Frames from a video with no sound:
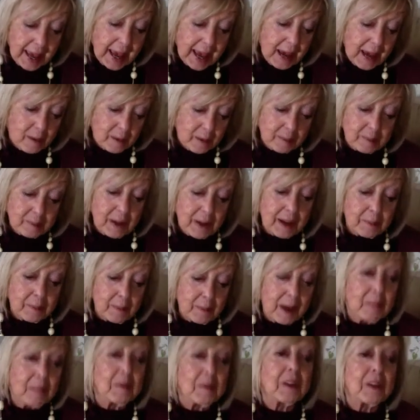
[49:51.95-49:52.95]
And
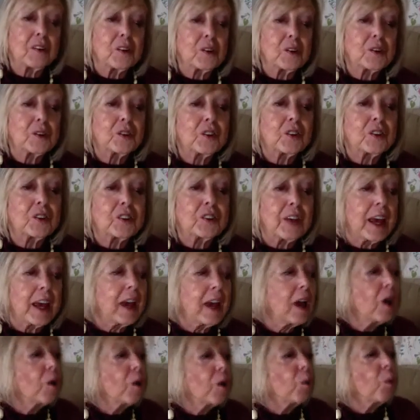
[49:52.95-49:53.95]
my mother used to
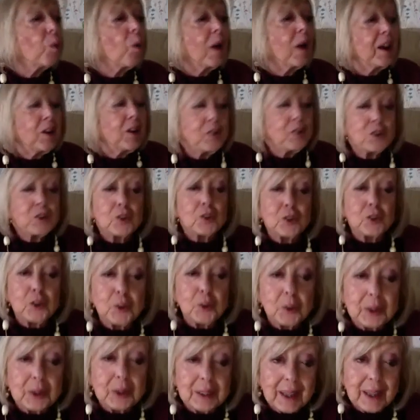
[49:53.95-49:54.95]
say, why don't you
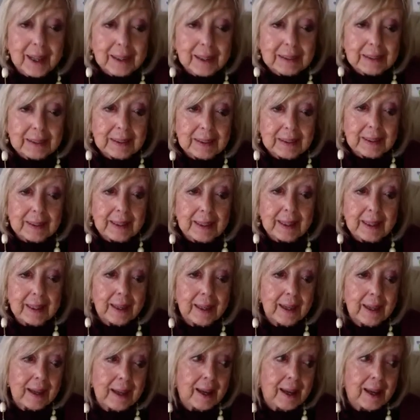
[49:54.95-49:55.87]
do it like Lily?